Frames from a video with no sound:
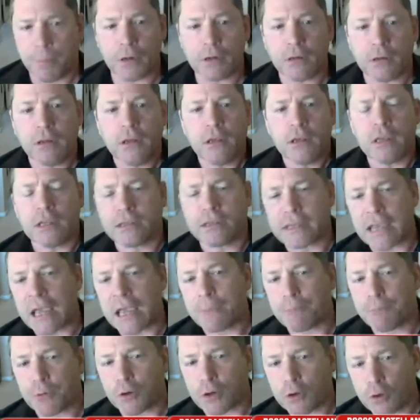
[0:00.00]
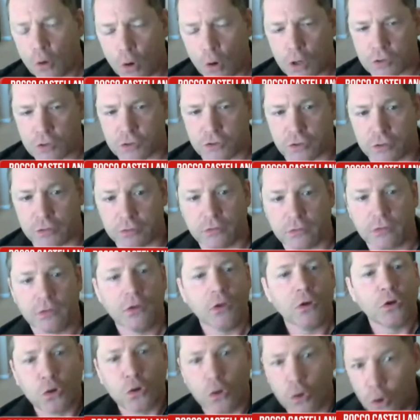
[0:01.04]
But you take
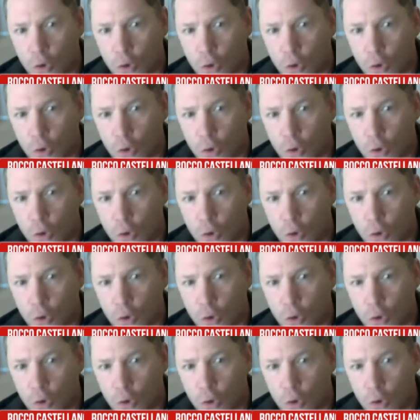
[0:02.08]
precautions.